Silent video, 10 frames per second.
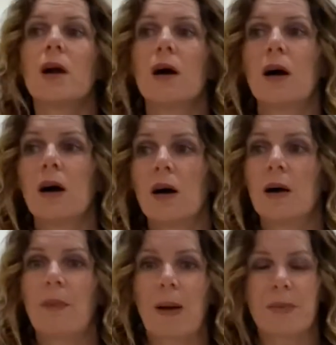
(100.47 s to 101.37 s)

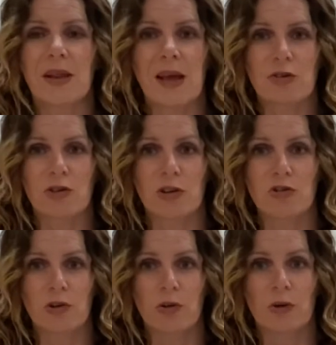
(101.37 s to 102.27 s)
I'm gonna actually
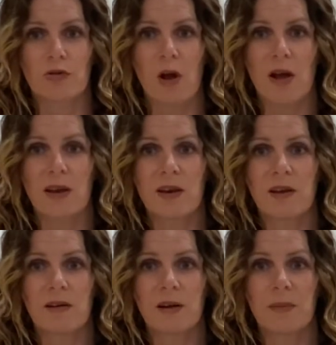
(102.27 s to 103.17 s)
show you a drawing
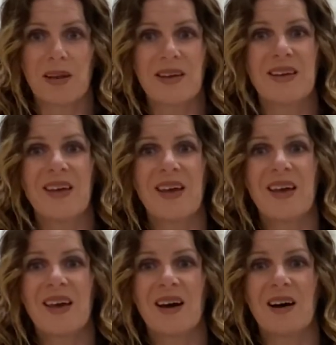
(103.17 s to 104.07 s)
here in a minute
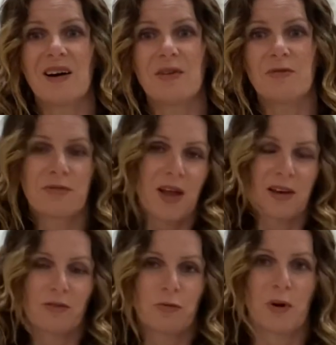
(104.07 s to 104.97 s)
of kind
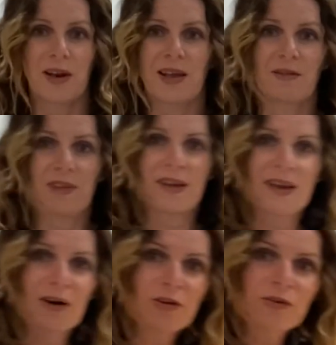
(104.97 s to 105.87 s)
of what I have laid
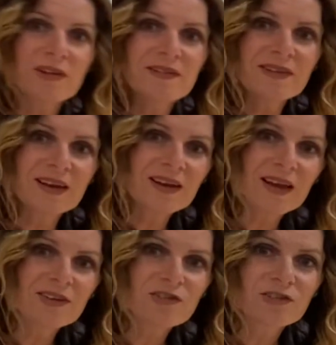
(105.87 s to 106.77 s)
out. You can see it
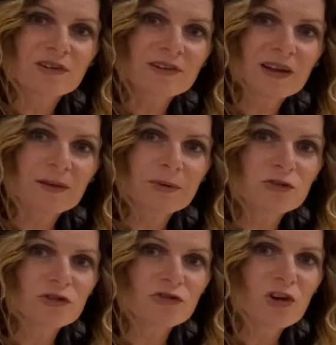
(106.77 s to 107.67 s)
kind of just looks like a
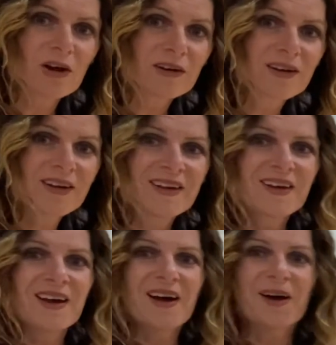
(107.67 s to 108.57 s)
bunch of junk.
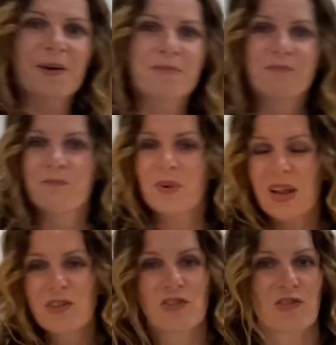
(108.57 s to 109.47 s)
But I
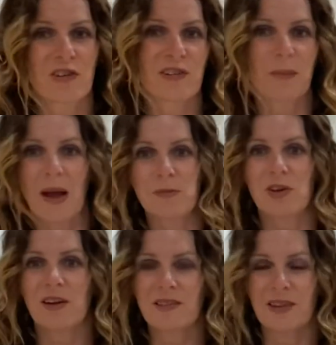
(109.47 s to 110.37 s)
just took some
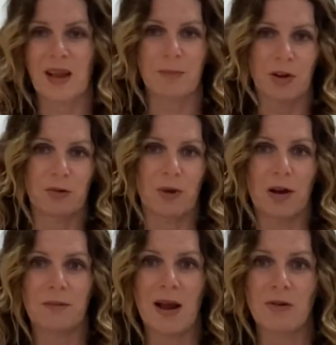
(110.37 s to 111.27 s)
objects that I'm gonna run
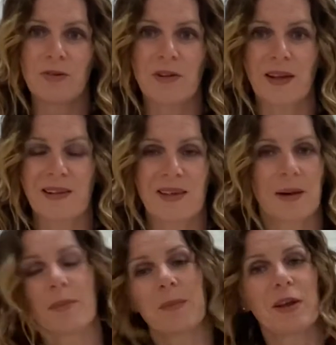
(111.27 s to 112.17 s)
around. Like I said, I'm
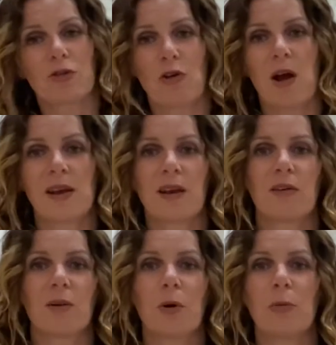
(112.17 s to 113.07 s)
gonna make a drawing here
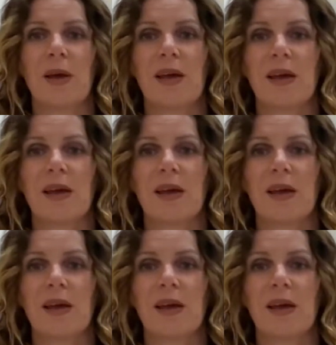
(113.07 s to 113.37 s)
in a moment,